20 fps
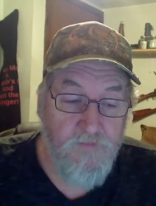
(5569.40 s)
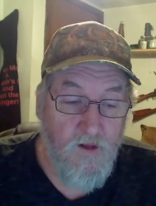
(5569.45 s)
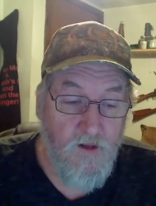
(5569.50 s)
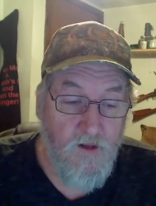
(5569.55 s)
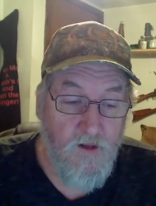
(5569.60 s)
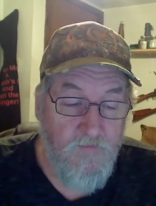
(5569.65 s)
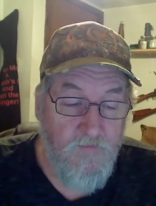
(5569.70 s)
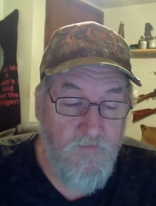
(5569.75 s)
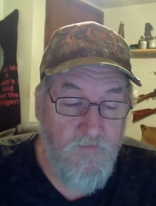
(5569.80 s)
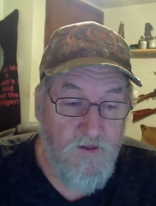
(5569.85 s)

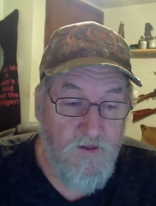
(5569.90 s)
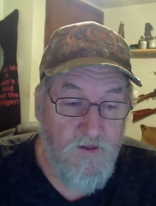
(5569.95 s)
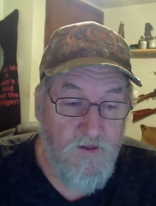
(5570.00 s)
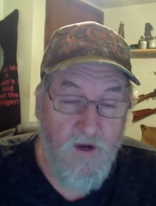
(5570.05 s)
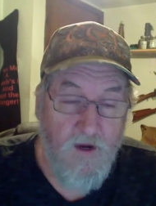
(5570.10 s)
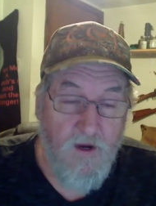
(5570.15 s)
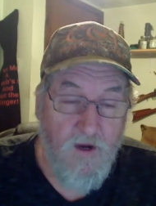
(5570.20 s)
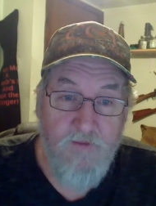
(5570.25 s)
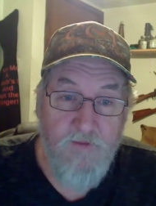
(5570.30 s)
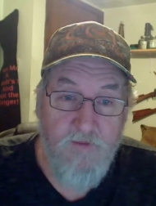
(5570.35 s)

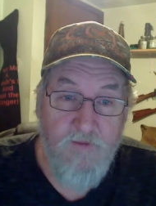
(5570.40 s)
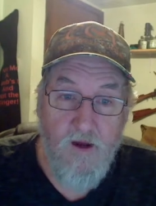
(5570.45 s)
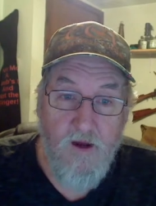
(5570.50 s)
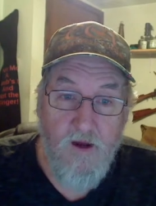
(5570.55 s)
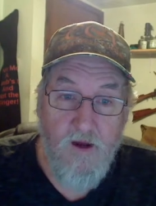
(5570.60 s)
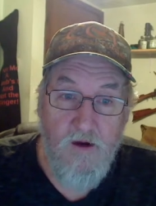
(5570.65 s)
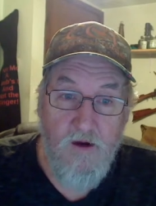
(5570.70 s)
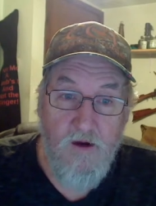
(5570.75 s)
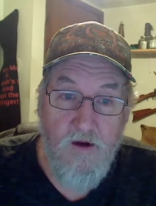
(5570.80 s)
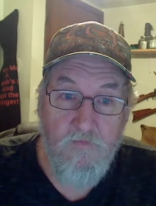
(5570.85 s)

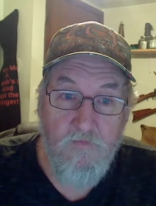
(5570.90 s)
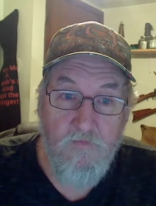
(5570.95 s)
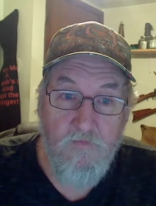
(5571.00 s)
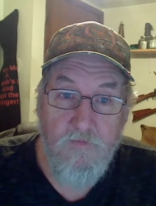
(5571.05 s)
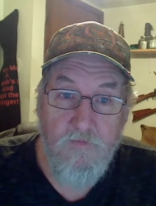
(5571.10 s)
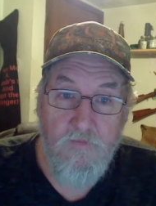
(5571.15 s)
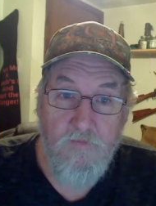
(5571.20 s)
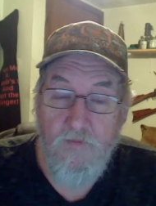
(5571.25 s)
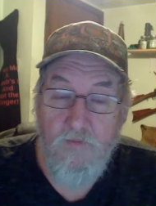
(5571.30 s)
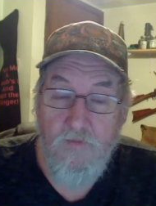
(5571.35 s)
vintagepipe.com,
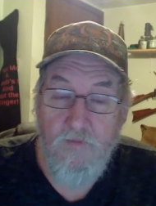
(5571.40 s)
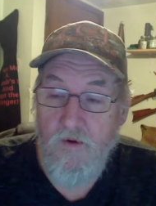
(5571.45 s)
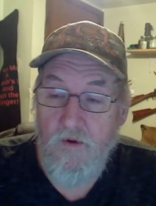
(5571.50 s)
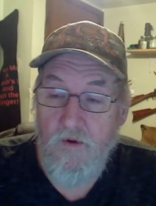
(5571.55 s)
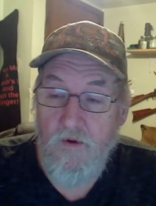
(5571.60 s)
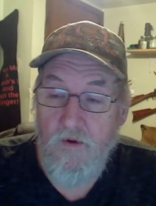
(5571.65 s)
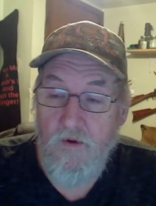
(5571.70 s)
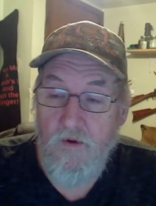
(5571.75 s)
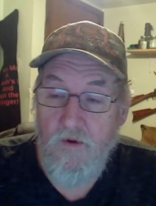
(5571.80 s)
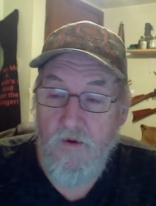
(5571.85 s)

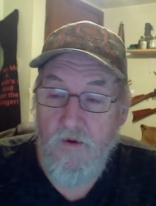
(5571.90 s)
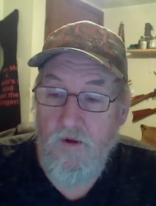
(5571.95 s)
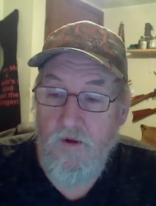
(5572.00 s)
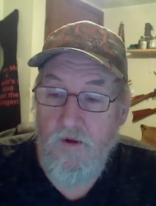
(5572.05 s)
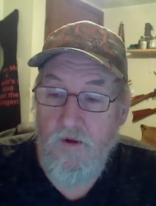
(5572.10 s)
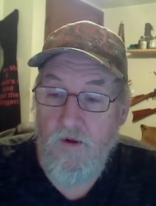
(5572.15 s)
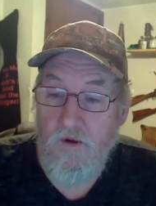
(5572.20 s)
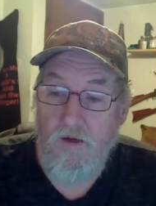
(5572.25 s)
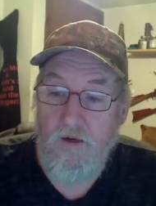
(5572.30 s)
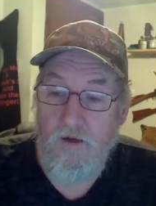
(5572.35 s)

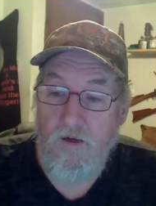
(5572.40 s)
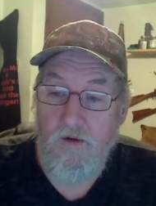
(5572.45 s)
and